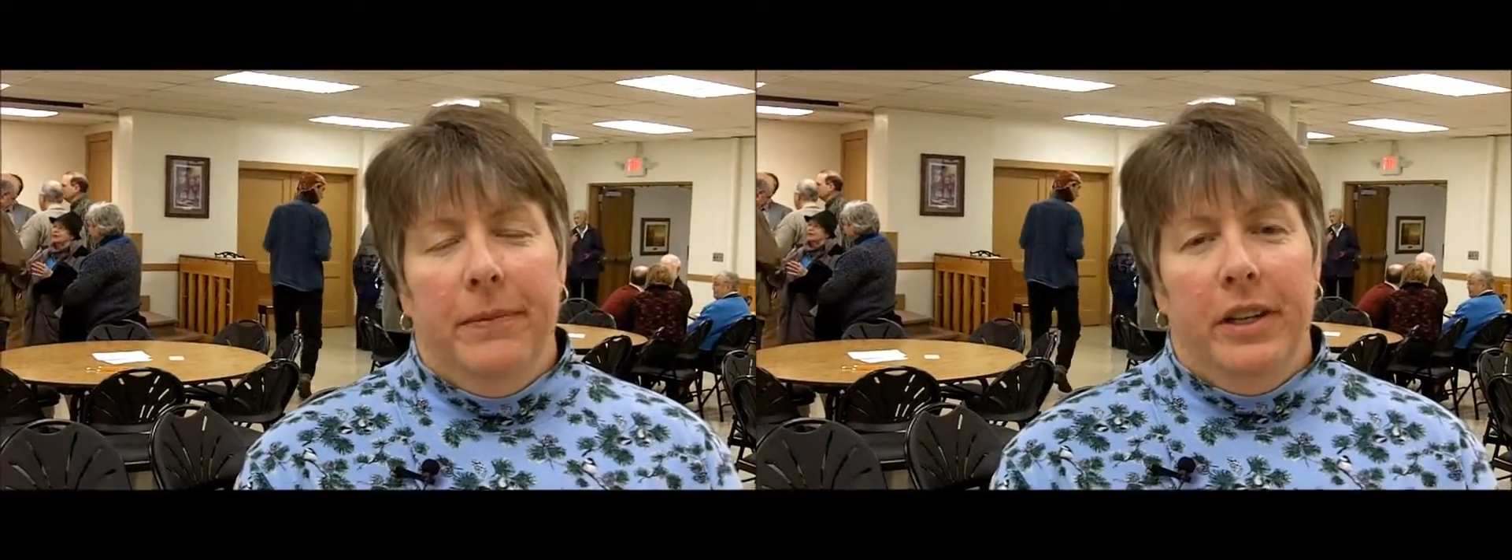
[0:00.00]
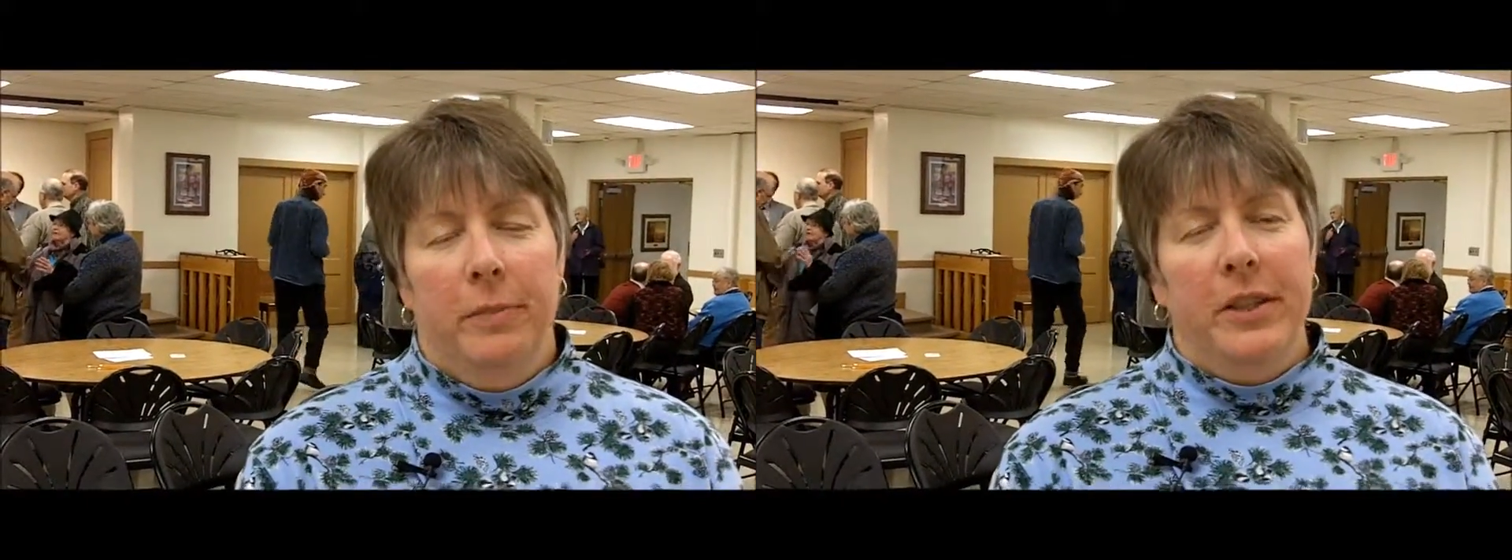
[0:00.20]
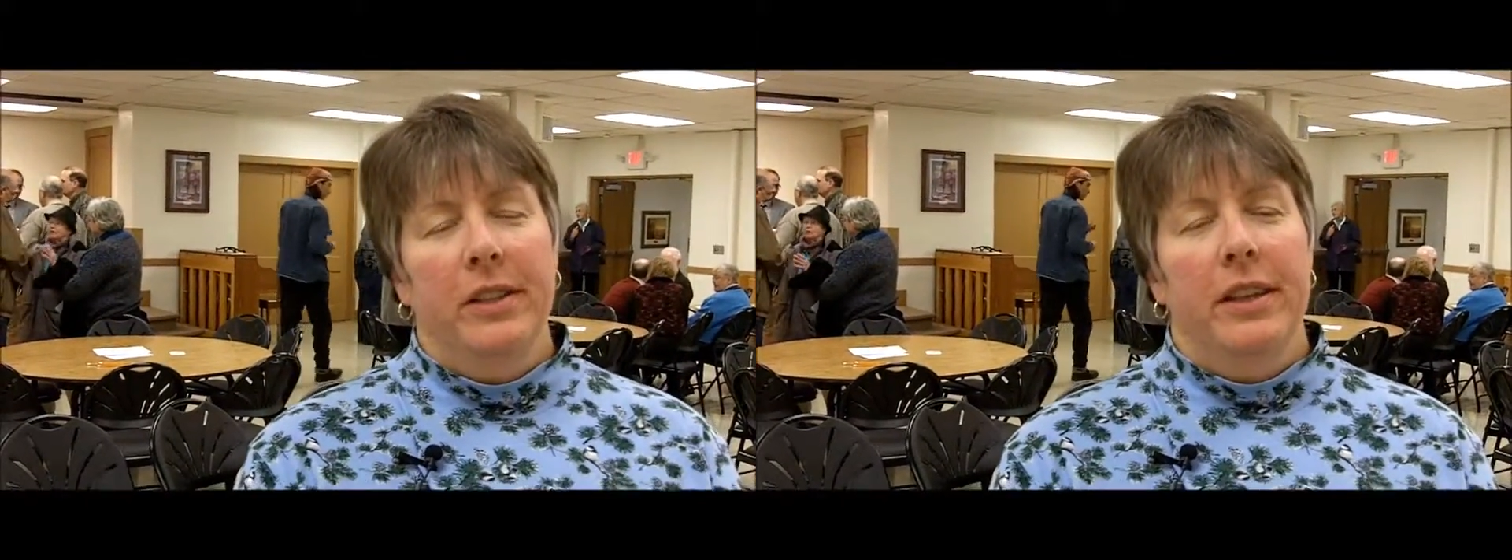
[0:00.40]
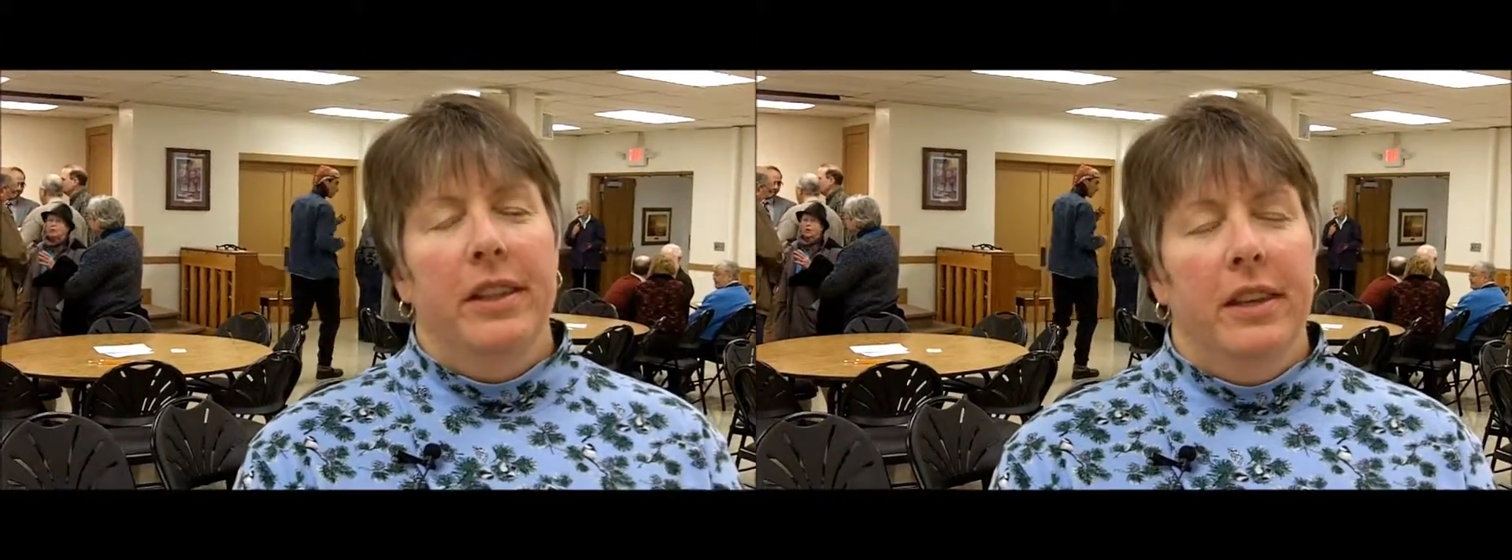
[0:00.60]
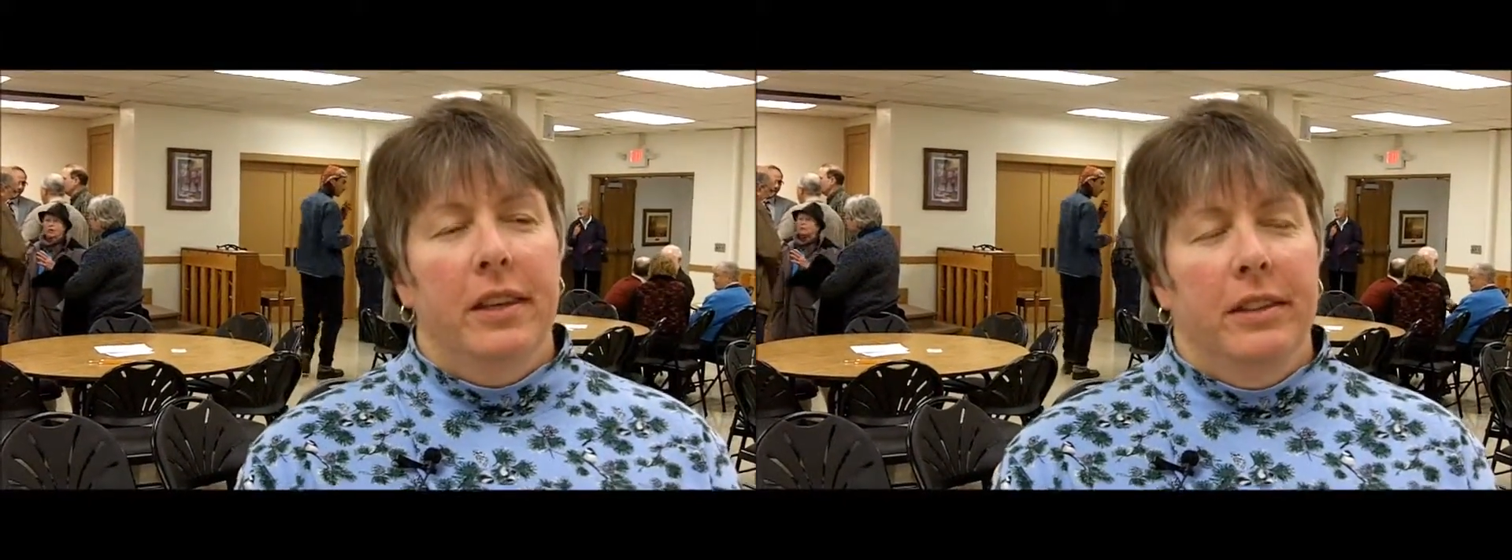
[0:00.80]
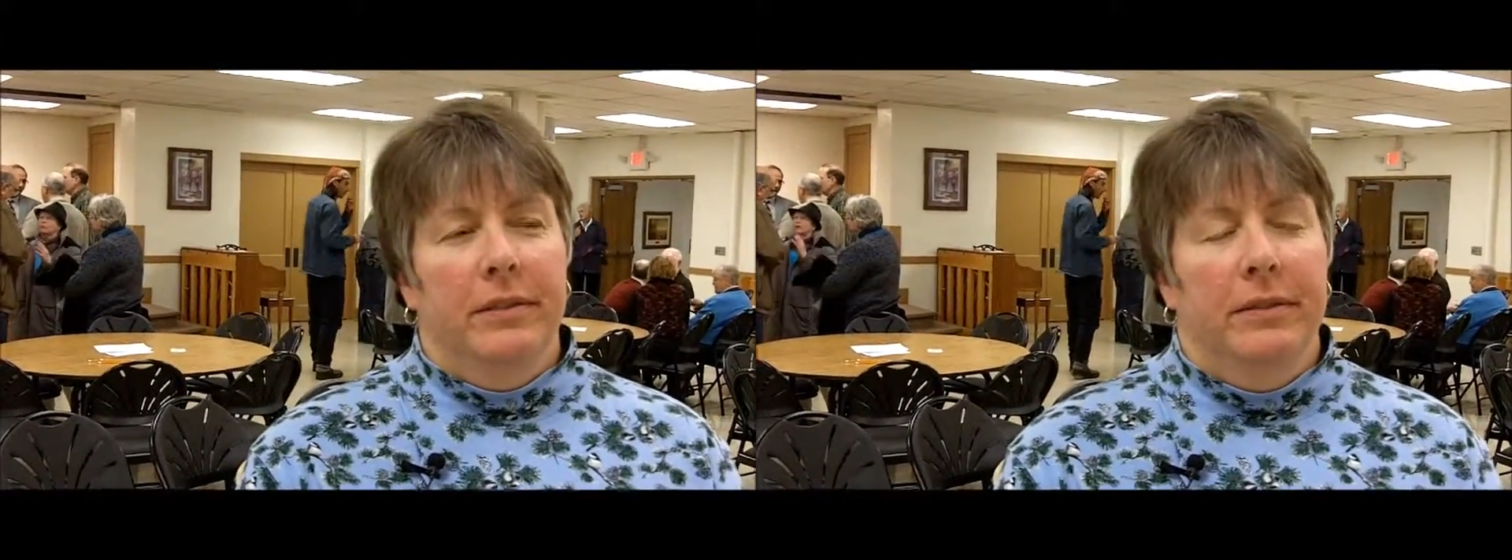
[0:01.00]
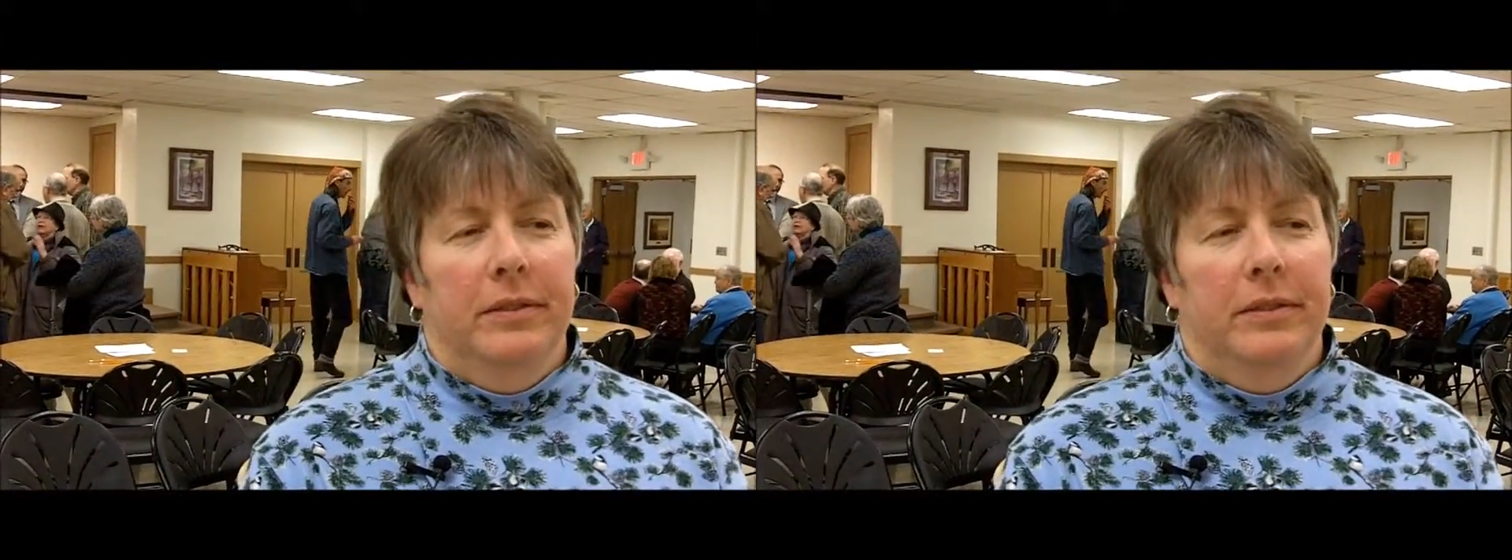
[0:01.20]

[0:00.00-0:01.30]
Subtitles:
especially the